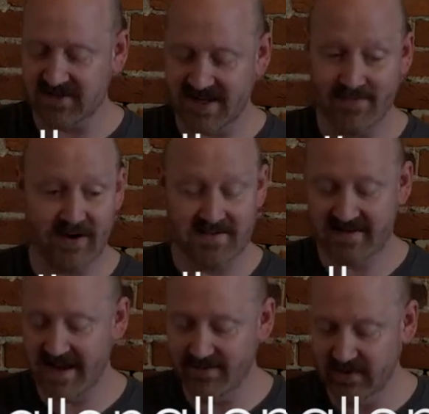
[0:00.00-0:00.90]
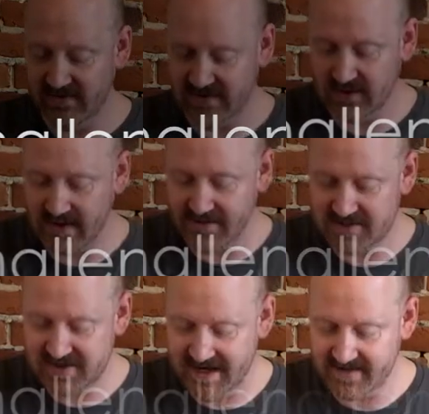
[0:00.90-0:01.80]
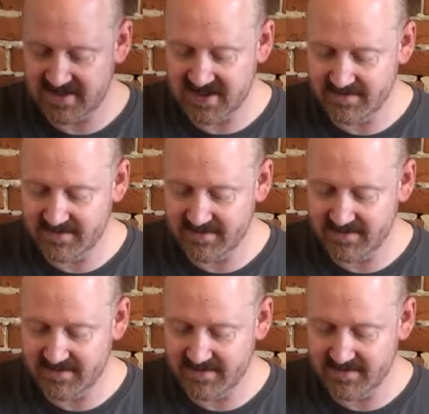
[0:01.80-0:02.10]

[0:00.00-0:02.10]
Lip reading: first time around the table, so I would challenge